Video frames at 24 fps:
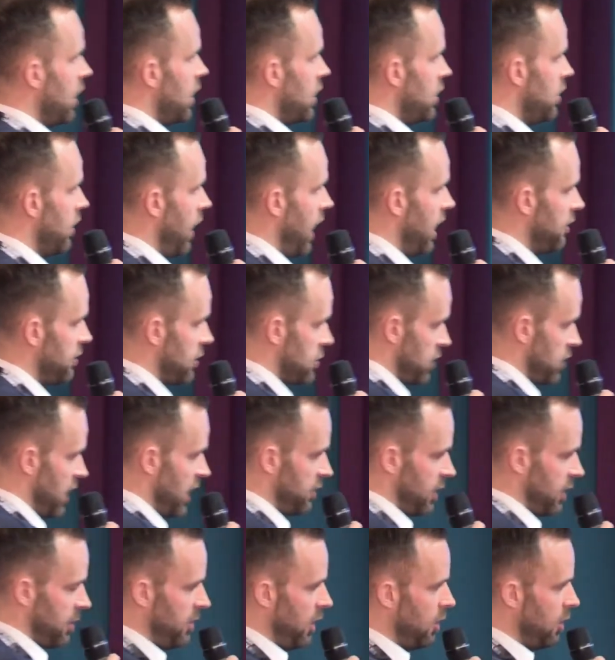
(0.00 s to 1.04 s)
You have your
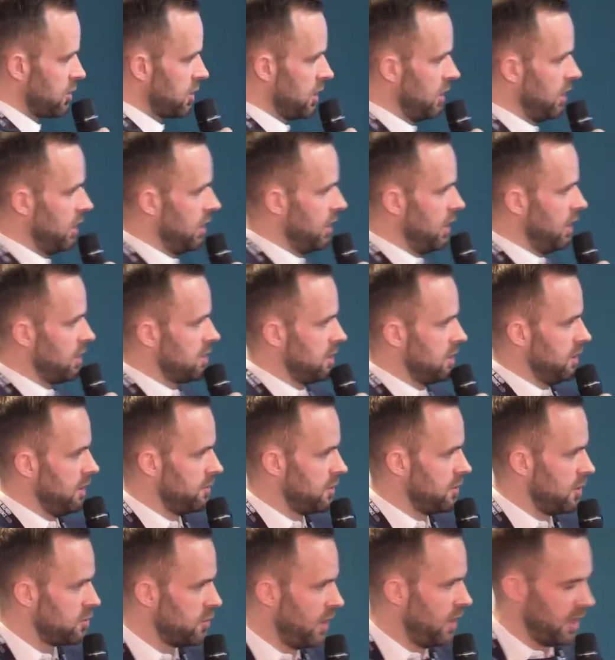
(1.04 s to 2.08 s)
driver approaching alerts, you
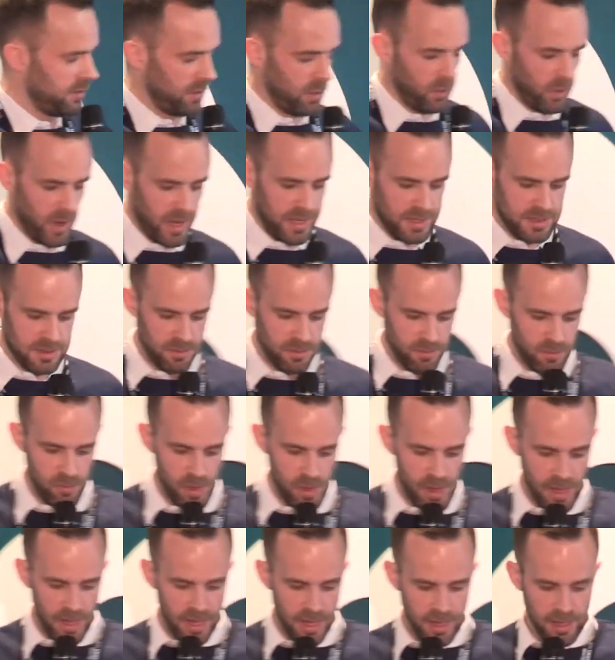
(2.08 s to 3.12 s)
have your driver wait,
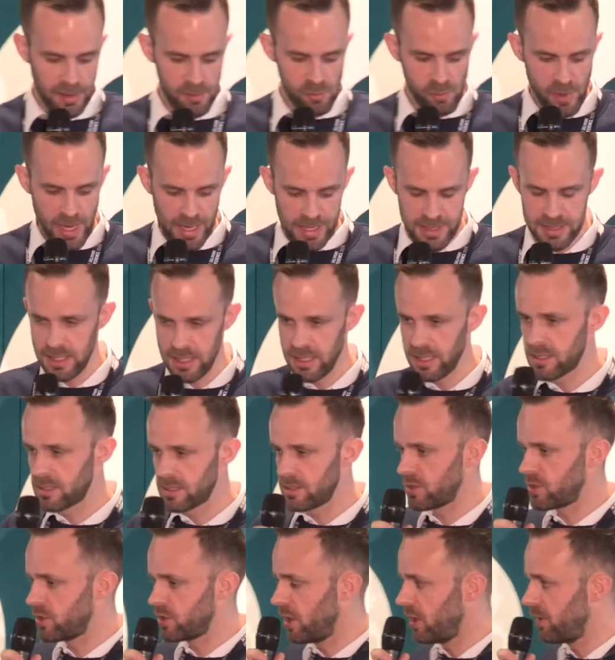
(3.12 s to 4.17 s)
uh, ratings,
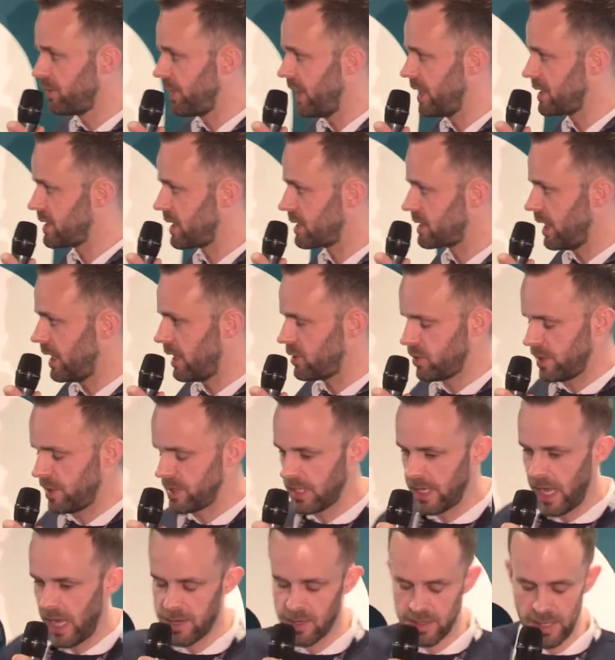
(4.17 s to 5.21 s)
surveys, etc.,
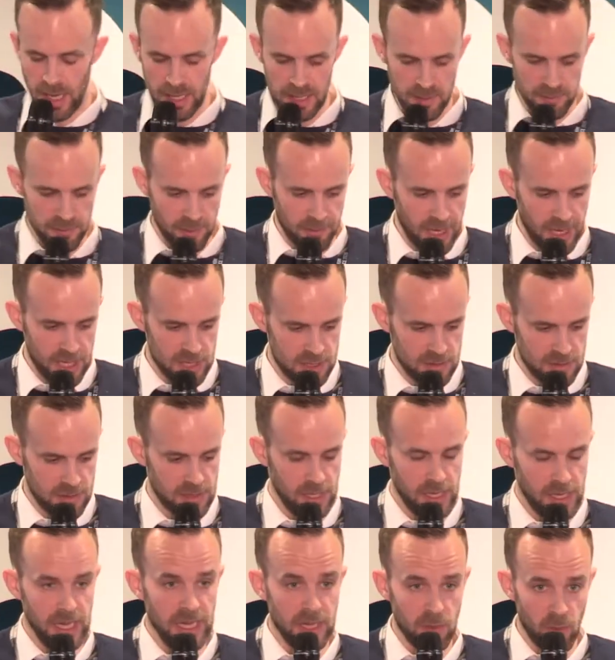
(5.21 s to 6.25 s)
to gather that
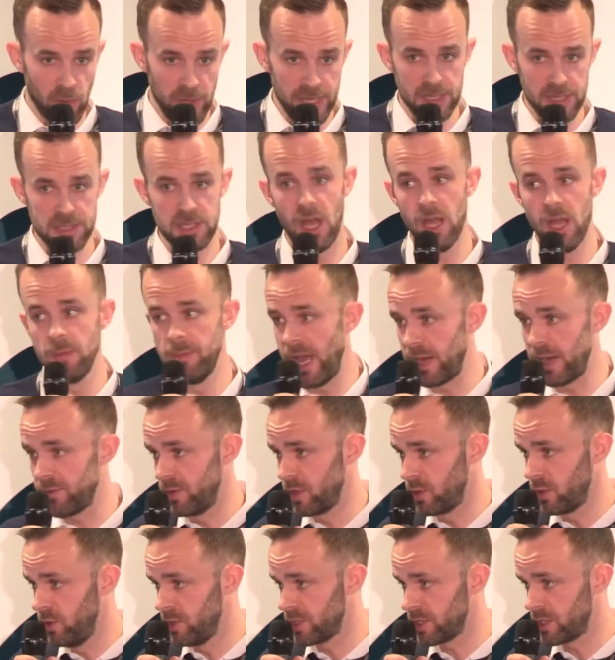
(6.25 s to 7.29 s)
information in real time back from
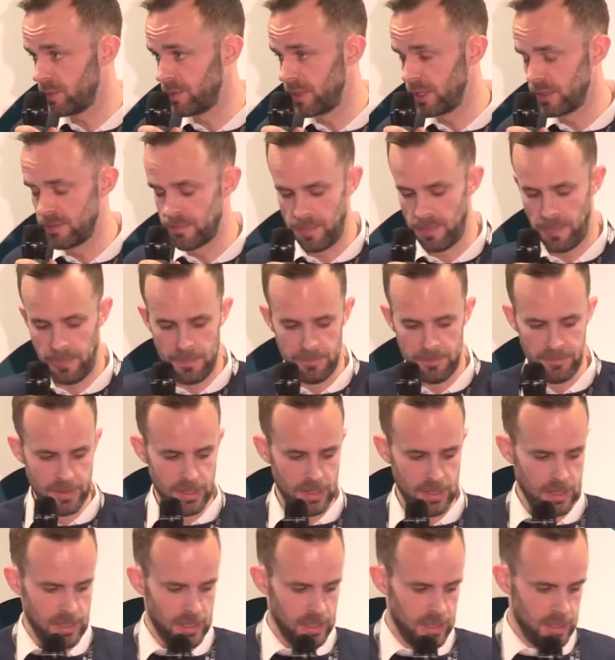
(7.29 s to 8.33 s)
the customer.
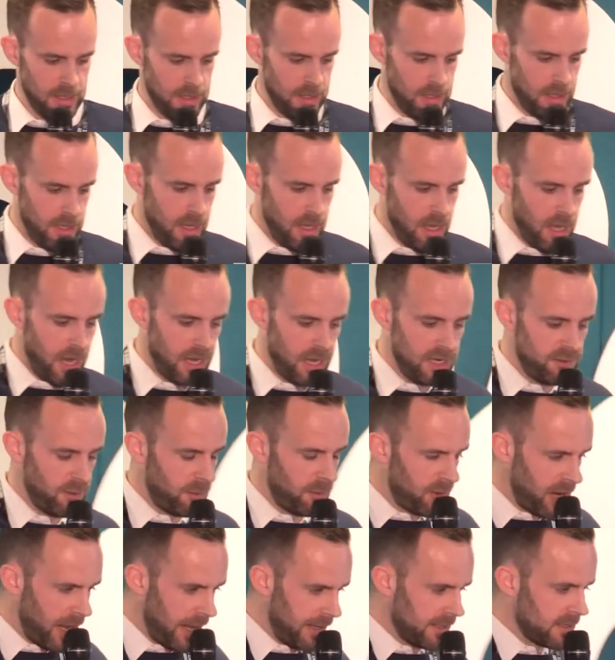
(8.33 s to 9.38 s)
And you have
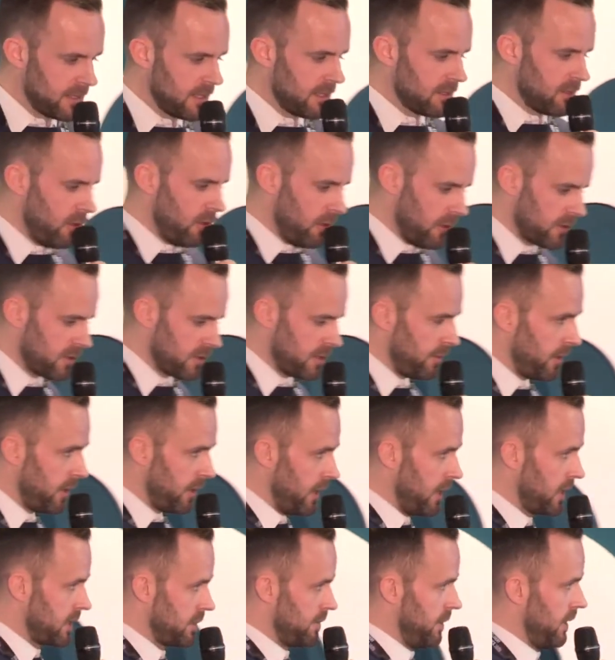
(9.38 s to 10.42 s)
a branded
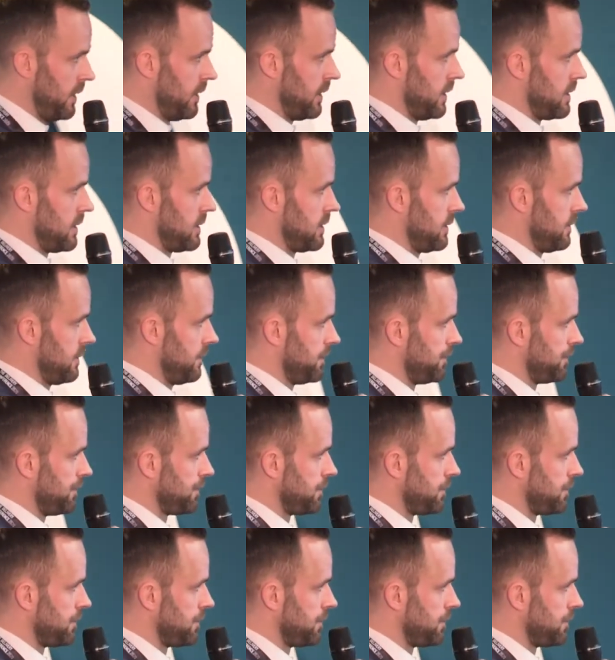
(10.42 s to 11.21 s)
customer experience.